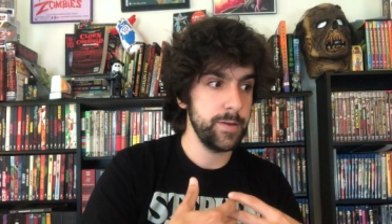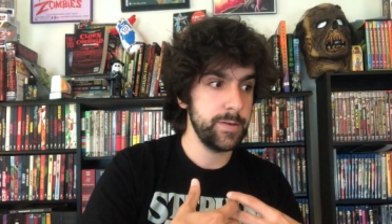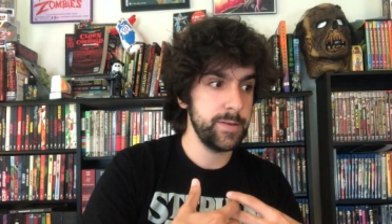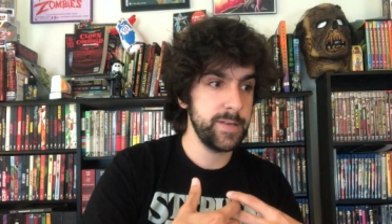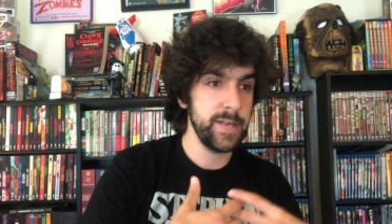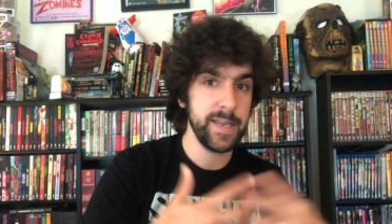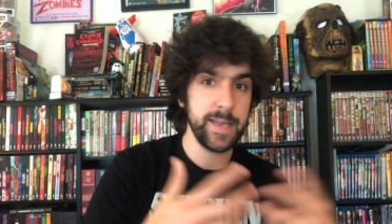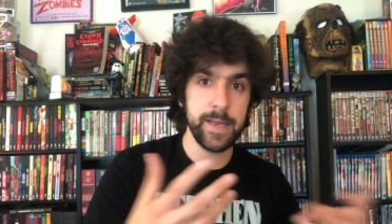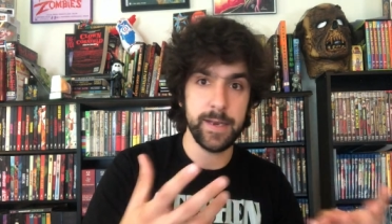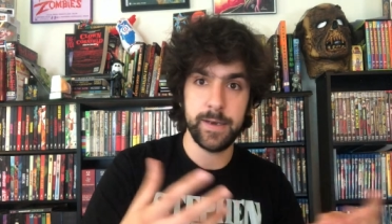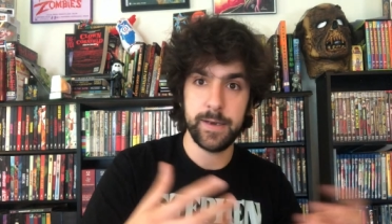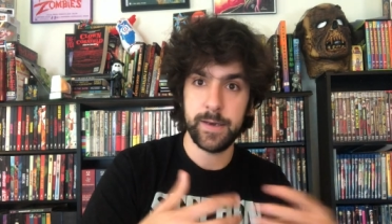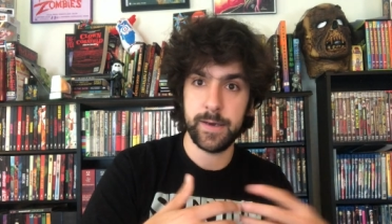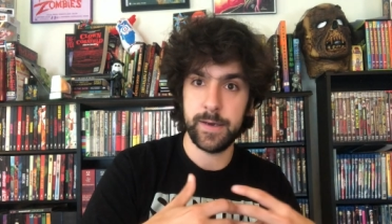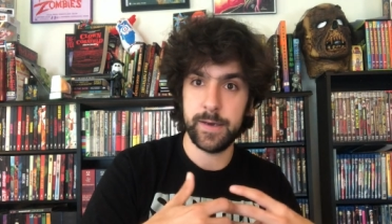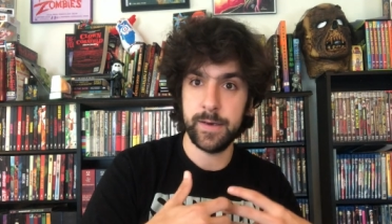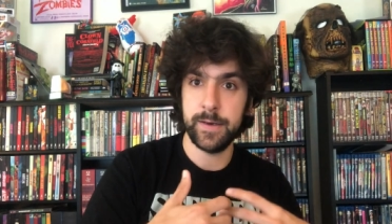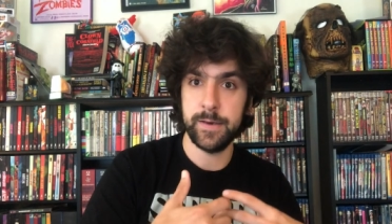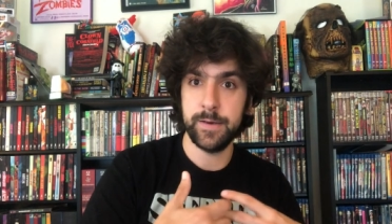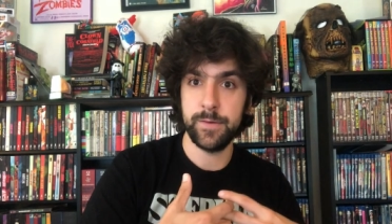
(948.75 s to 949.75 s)
ticket
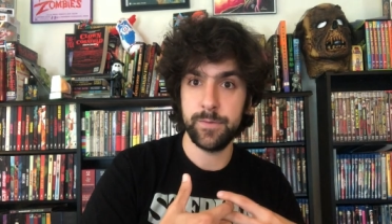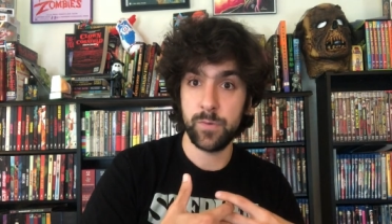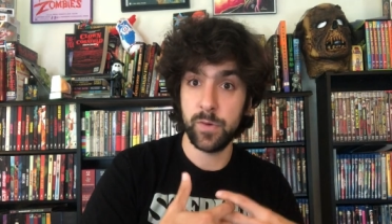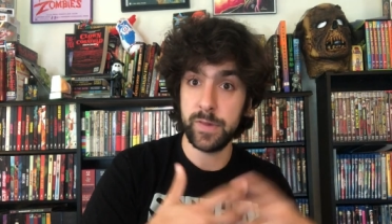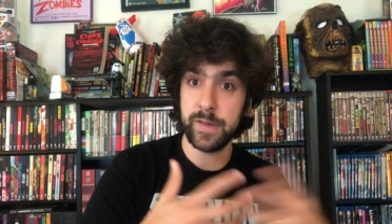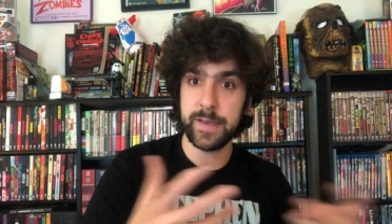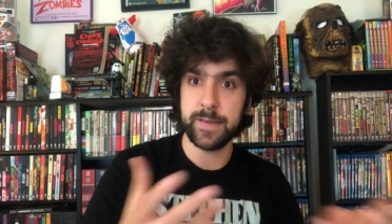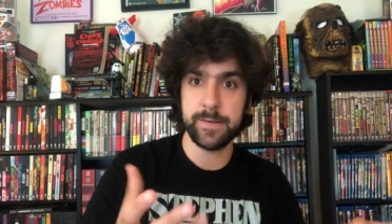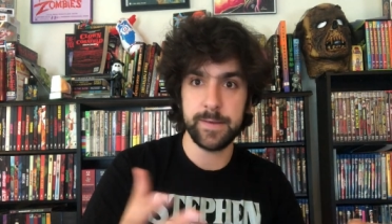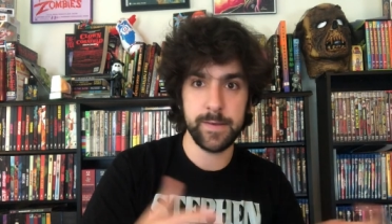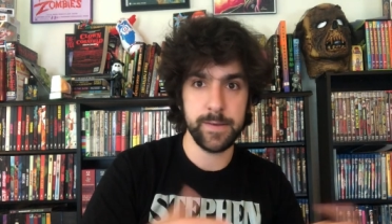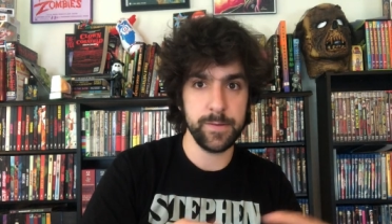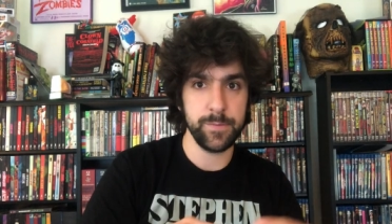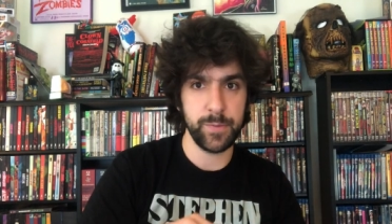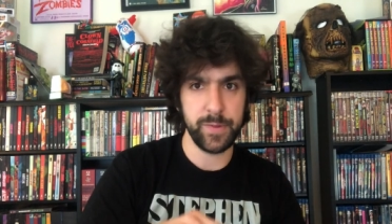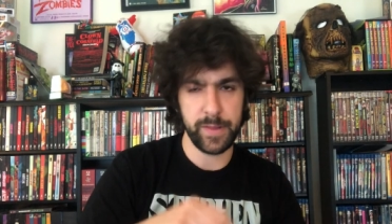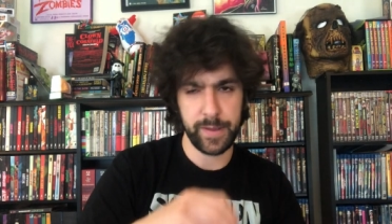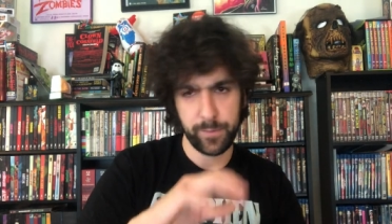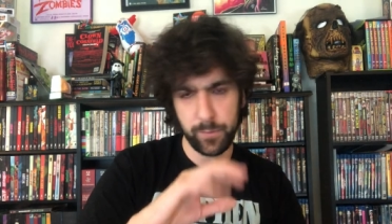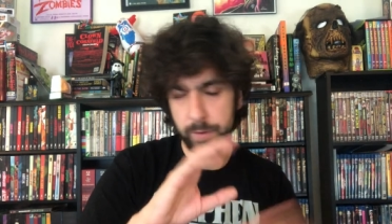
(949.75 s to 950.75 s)
uh, releases
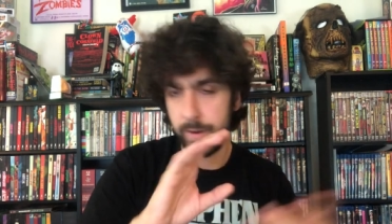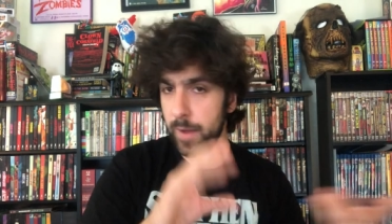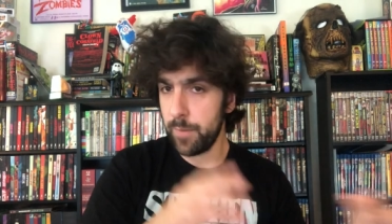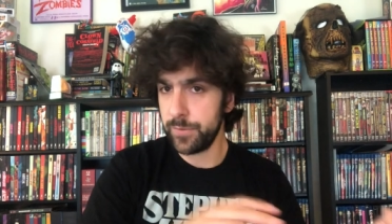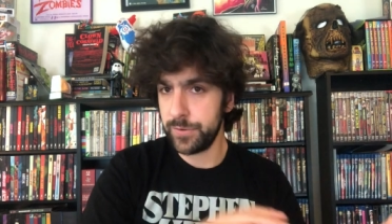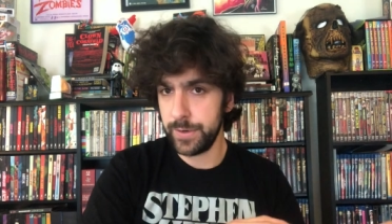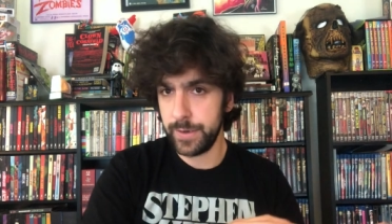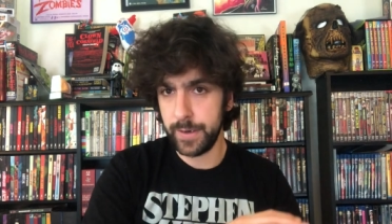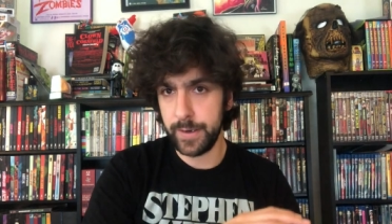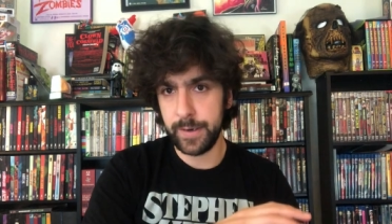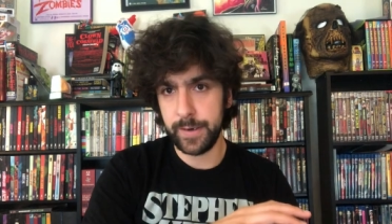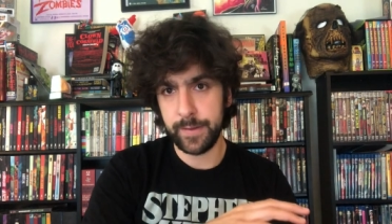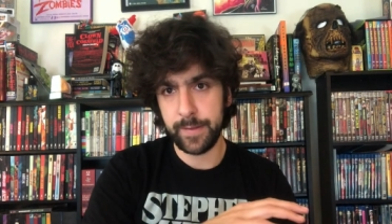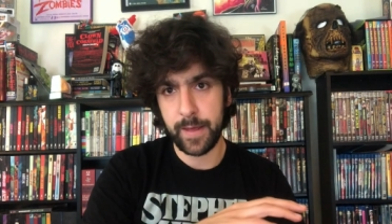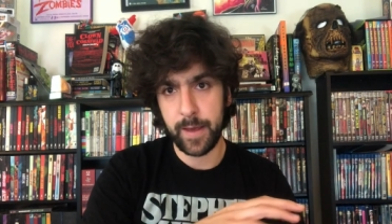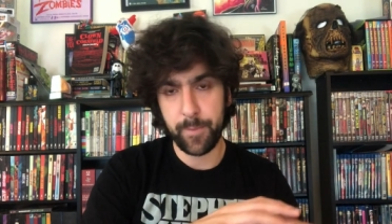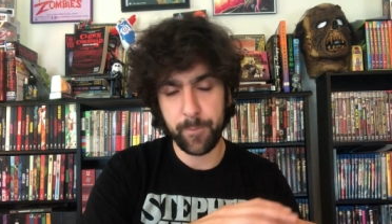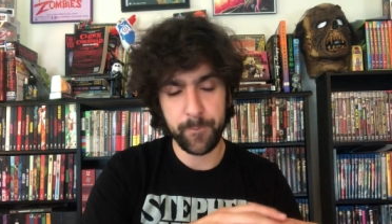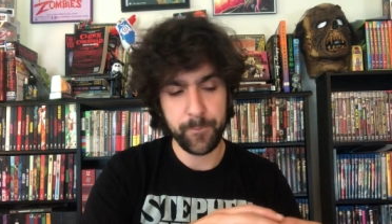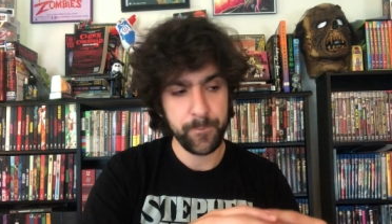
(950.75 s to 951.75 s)
with like Redemption and
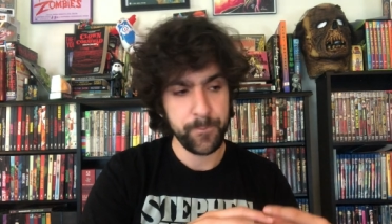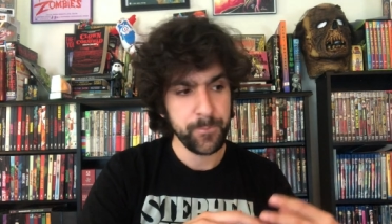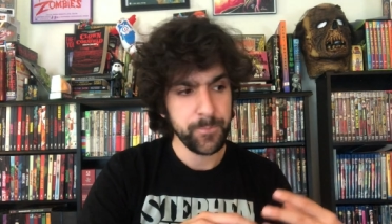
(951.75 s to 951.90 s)
them.